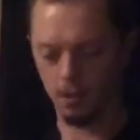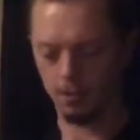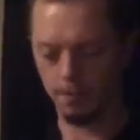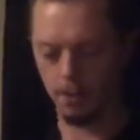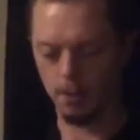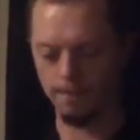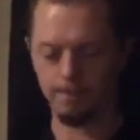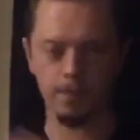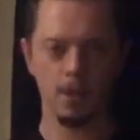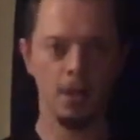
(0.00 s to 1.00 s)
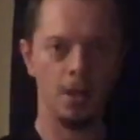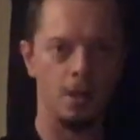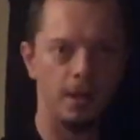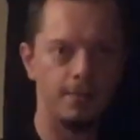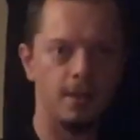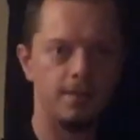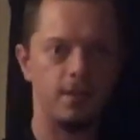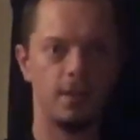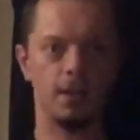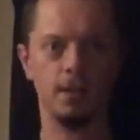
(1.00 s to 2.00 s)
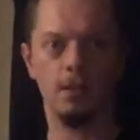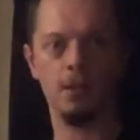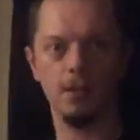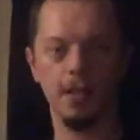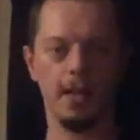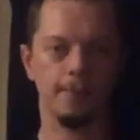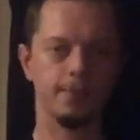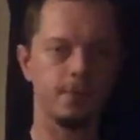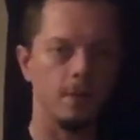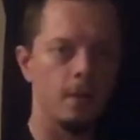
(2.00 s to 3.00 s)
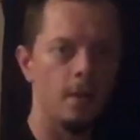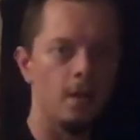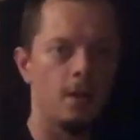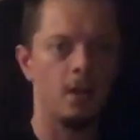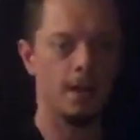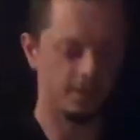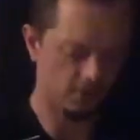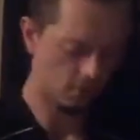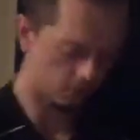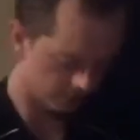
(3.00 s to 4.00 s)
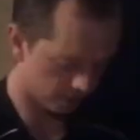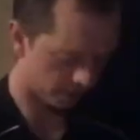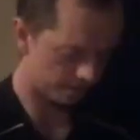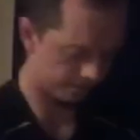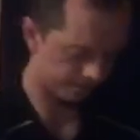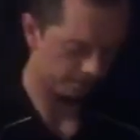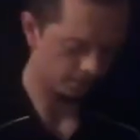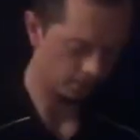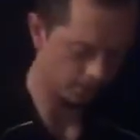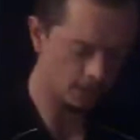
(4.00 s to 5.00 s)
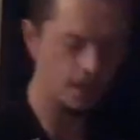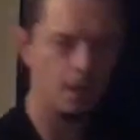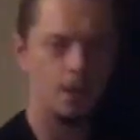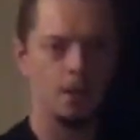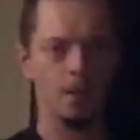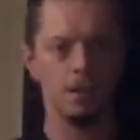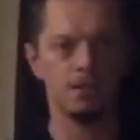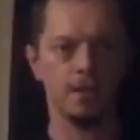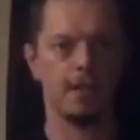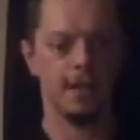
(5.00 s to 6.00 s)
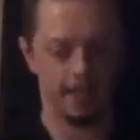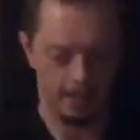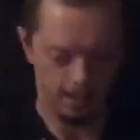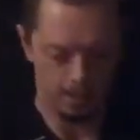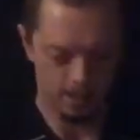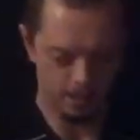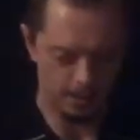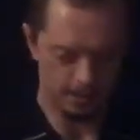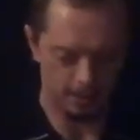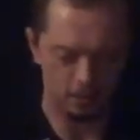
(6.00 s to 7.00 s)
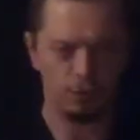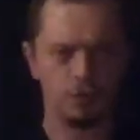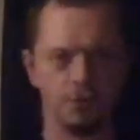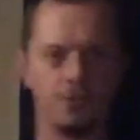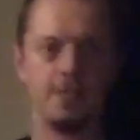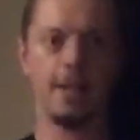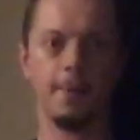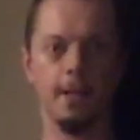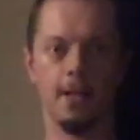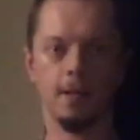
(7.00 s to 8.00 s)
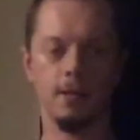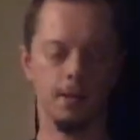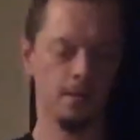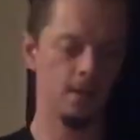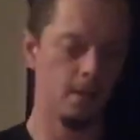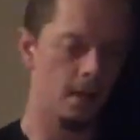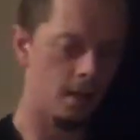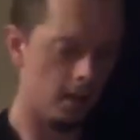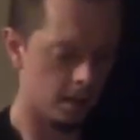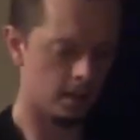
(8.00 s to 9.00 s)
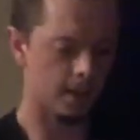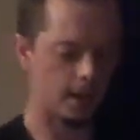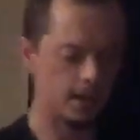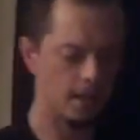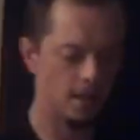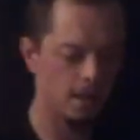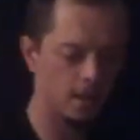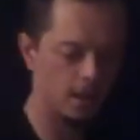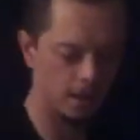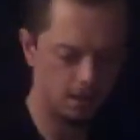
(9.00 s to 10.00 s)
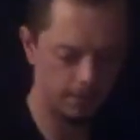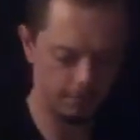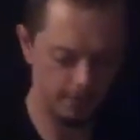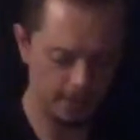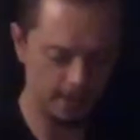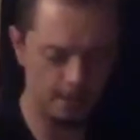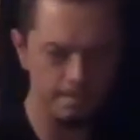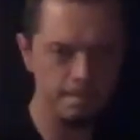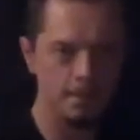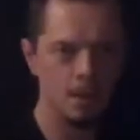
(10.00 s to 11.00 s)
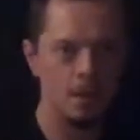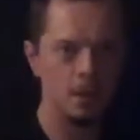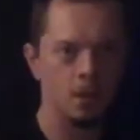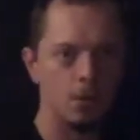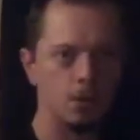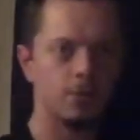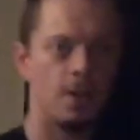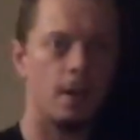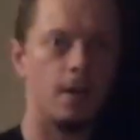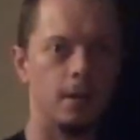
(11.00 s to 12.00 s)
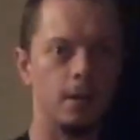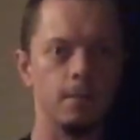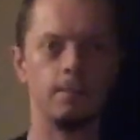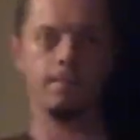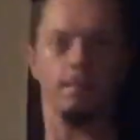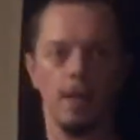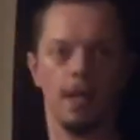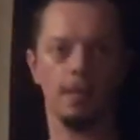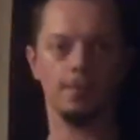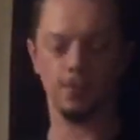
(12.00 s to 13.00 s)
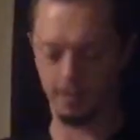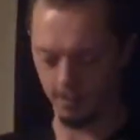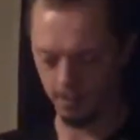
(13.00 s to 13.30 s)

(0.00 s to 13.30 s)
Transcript: and palm. You have to have the hits. It's not, say here, and then you're just stepping in, okay? From here, you've got to turn hits, okay?